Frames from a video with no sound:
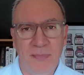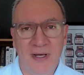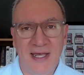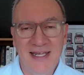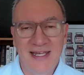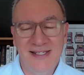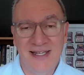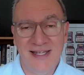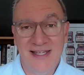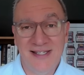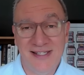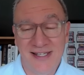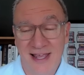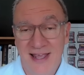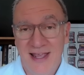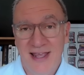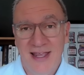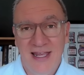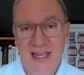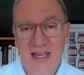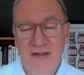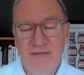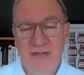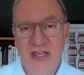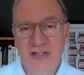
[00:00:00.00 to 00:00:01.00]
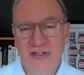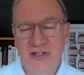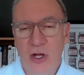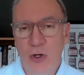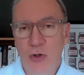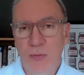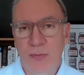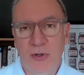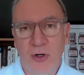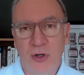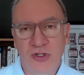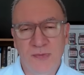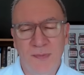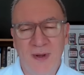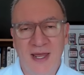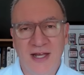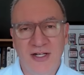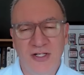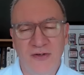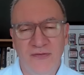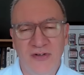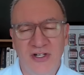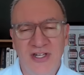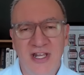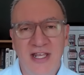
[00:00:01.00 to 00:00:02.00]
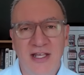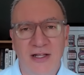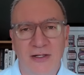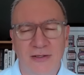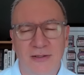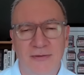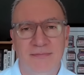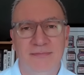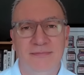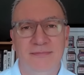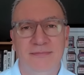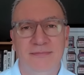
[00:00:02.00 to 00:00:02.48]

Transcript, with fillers: basis if there's no prospect of a deal.